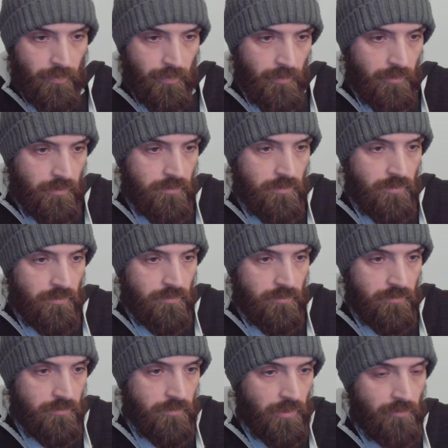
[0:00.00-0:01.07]
and
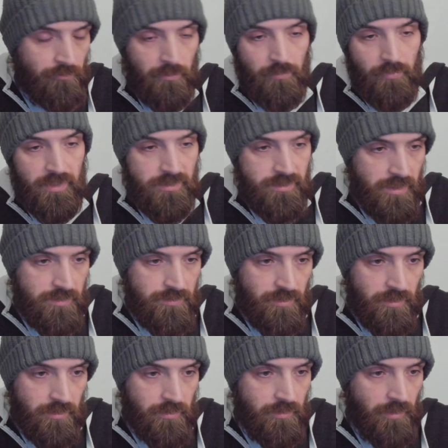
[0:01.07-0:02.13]
now if I press
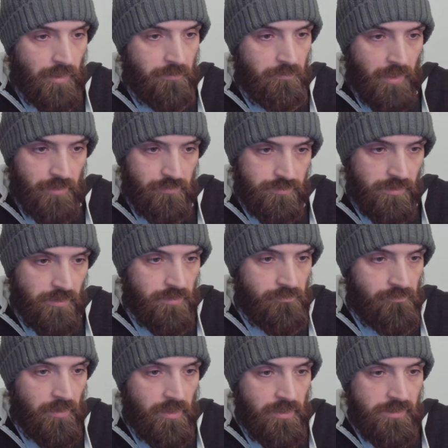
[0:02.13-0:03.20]
enter, it unmounts the
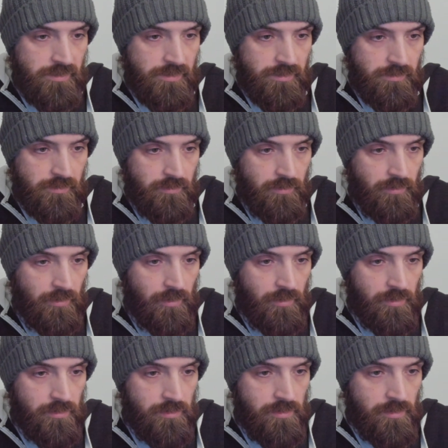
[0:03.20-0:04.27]
device,
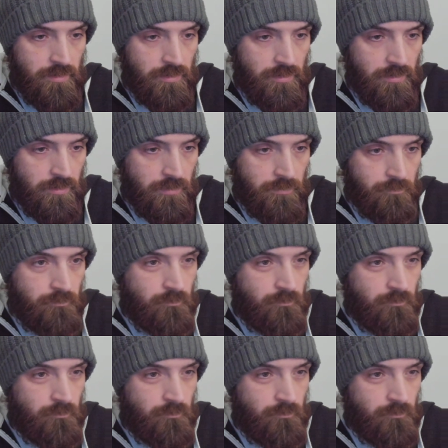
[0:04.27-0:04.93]
and um,